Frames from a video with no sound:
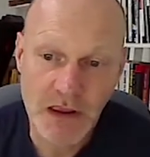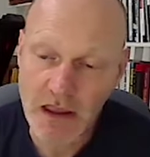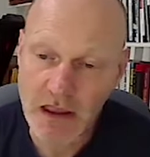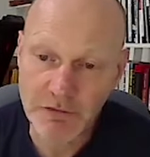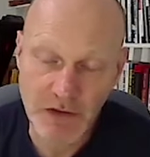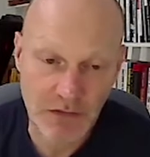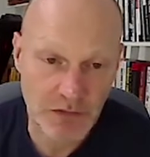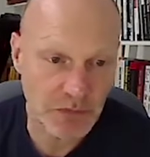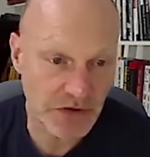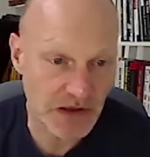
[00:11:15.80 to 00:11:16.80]
If
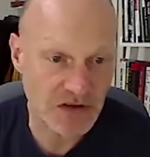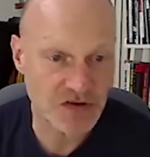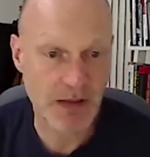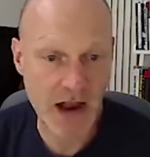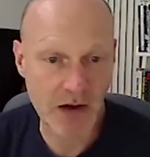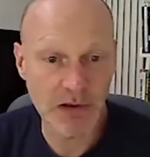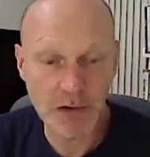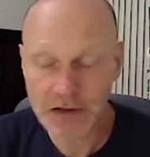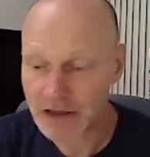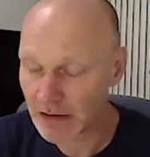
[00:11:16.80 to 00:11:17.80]
you teach power
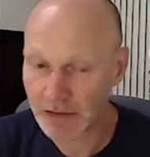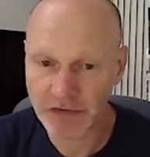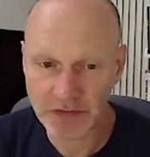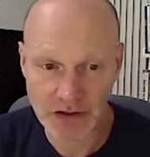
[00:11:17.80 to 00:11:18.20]
looking at,